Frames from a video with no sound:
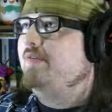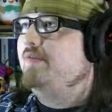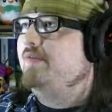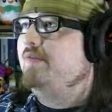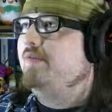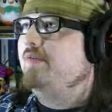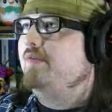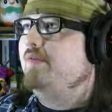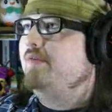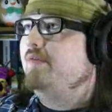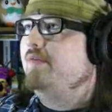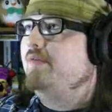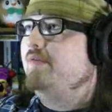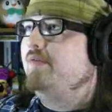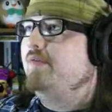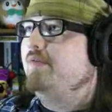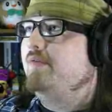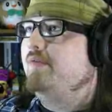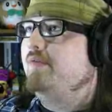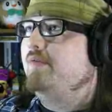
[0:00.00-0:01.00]

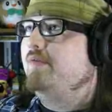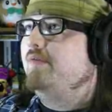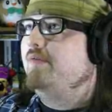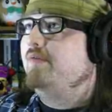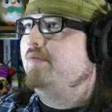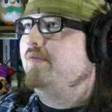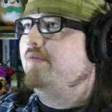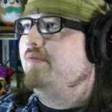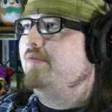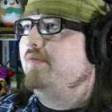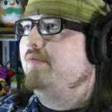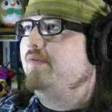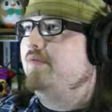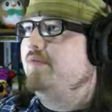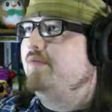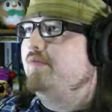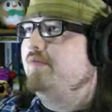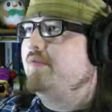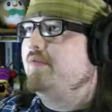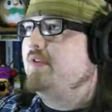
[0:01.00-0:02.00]

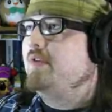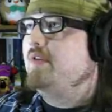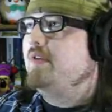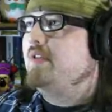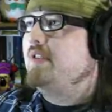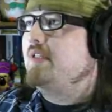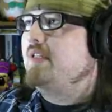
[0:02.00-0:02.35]
Nothing is said.